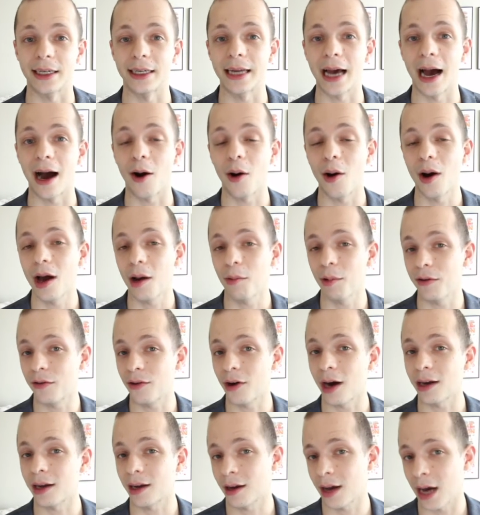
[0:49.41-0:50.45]
Now, we've
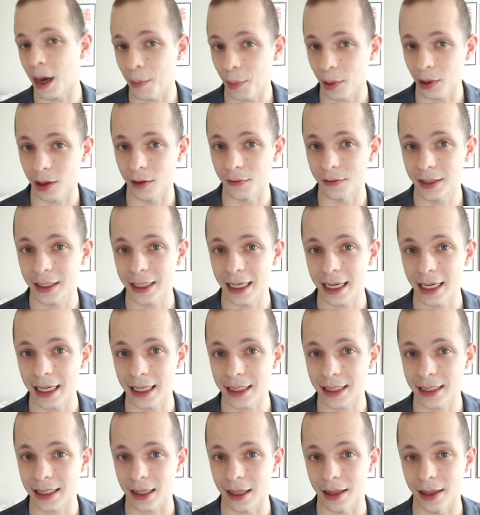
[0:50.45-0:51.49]
got a couple of
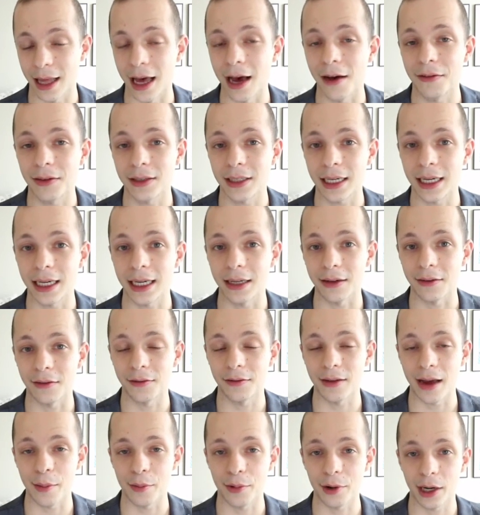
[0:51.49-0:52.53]
days left in
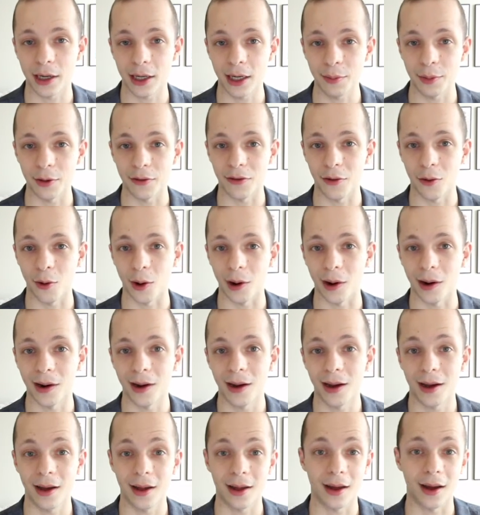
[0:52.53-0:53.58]
February before
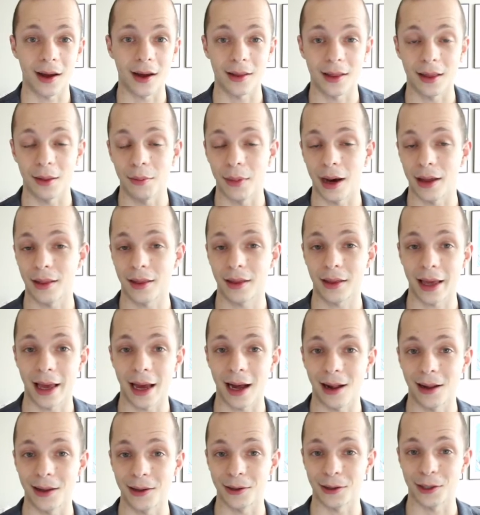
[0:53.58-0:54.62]
the month
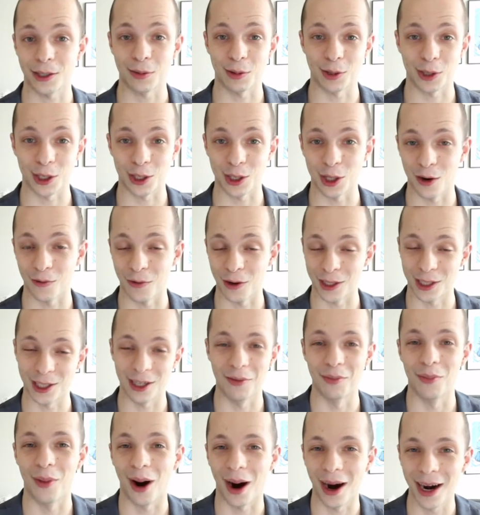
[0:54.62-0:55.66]
calendar switches over to
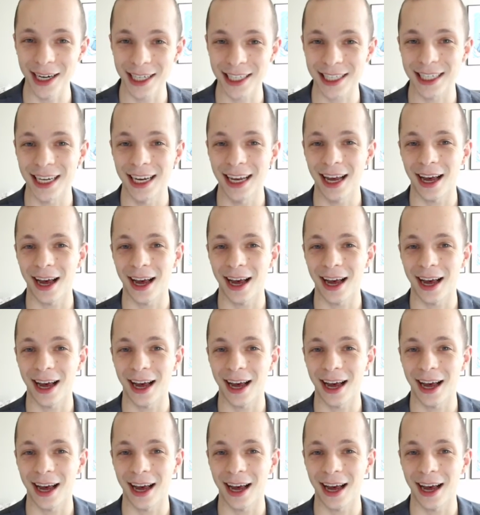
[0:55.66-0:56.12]
March.